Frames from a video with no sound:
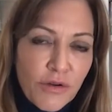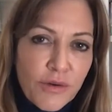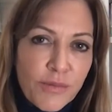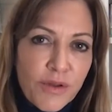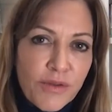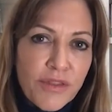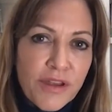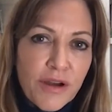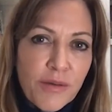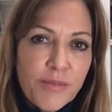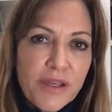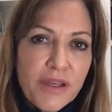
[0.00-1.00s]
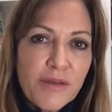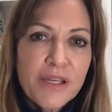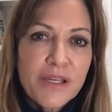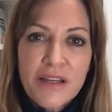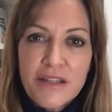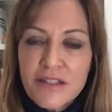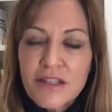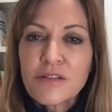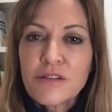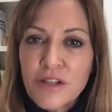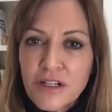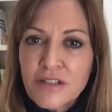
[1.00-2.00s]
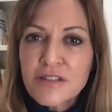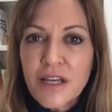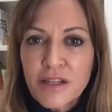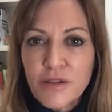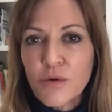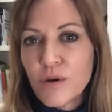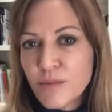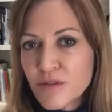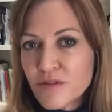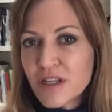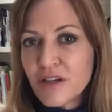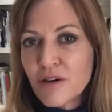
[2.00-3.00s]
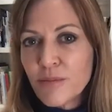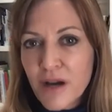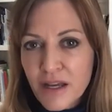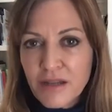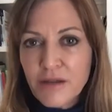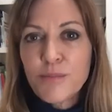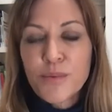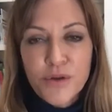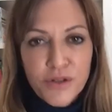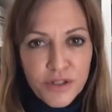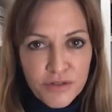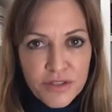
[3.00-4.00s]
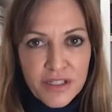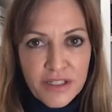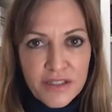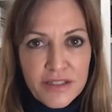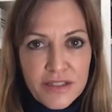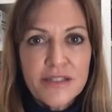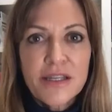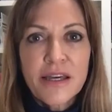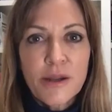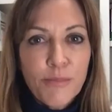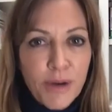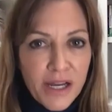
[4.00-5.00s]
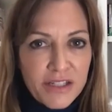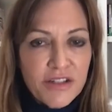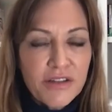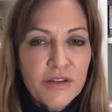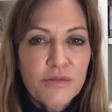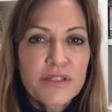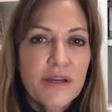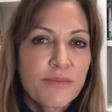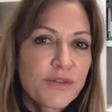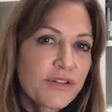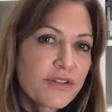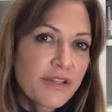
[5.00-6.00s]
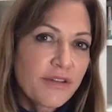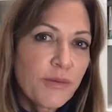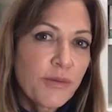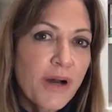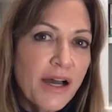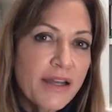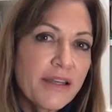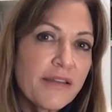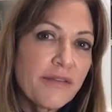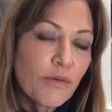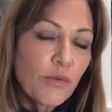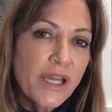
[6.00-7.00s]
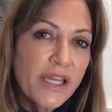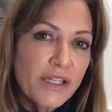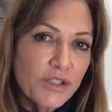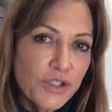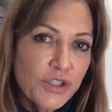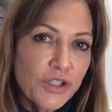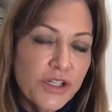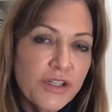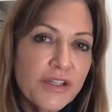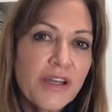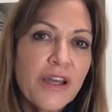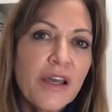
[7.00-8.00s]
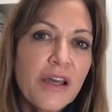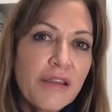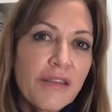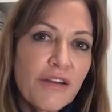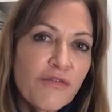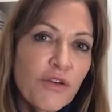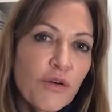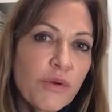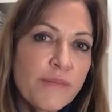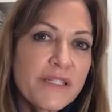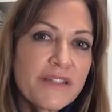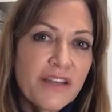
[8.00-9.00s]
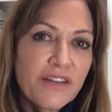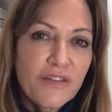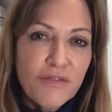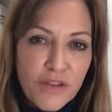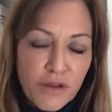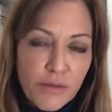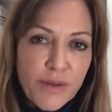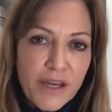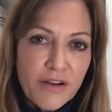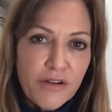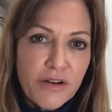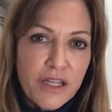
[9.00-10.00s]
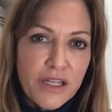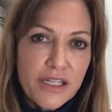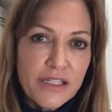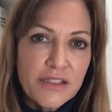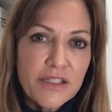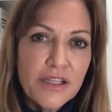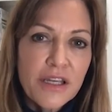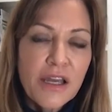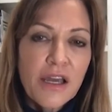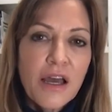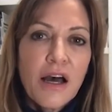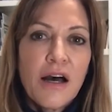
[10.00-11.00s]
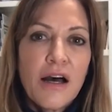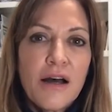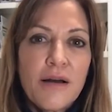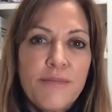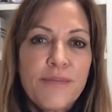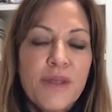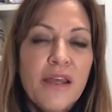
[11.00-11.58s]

hormone therapy, because it looks like the hormones that your body produces, is going to bind to the receptors in your body the way it should. Therefore, women tend to feel better on it. Um,